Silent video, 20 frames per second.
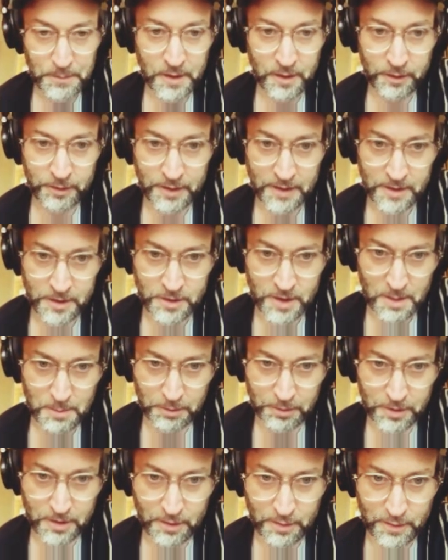Send the
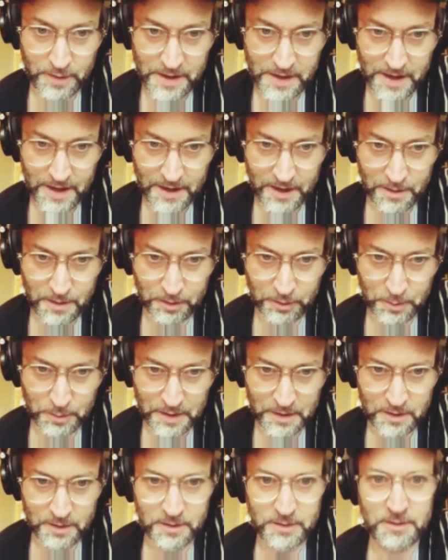drums to the Freq Echo as
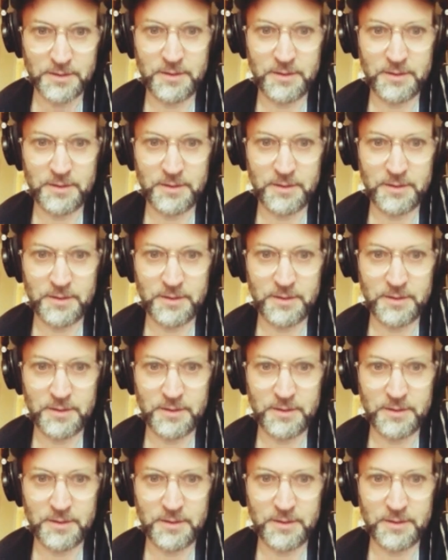well,